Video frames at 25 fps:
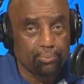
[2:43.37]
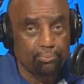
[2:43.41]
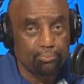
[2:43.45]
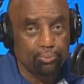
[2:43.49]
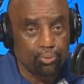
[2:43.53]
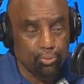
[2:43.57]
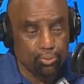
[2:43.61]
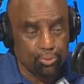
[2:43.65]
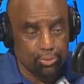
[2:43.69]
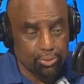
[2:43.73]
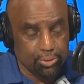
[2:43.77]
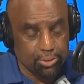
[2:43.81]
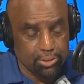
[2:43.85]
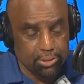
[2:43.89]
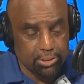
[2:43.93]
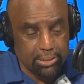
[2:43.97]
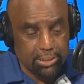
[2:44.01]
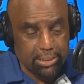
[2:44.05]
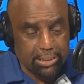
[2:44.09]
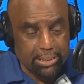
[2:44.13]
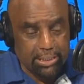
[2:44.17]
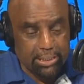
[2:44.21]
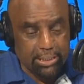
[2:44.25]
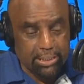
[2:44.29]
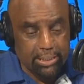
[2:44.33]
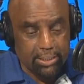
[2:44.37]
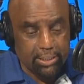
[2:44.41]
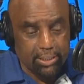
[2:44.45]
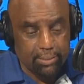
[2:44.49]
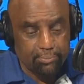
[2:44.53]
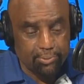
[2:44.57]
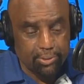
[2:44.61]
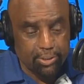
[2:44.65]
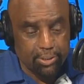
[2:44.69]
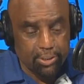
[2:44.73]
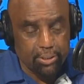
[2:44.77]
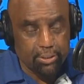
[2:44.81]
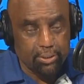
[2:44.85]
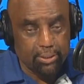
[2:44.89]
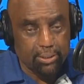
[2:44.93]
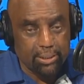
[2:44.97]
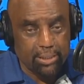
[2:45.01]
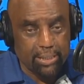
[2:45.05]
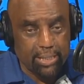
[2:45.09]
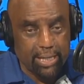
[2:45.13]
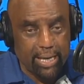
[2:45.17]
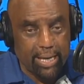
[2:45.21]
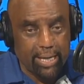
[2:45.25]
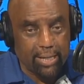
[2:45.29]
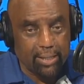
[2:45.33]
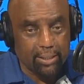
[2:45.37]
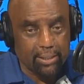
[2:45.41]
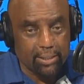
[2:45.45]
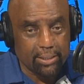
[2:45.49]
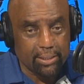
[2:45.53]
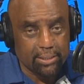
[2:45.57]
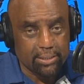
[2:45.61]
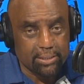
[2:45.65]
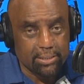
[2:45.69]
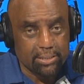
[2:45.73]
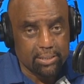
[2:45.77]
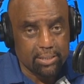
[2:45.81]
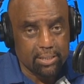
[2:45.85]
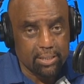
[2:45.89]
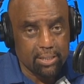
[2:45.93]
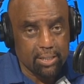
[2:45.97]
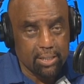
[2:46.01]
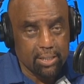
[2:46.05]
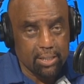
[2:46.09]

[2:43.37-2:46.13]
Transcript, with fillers: the borders and cleaned up the illegal aliens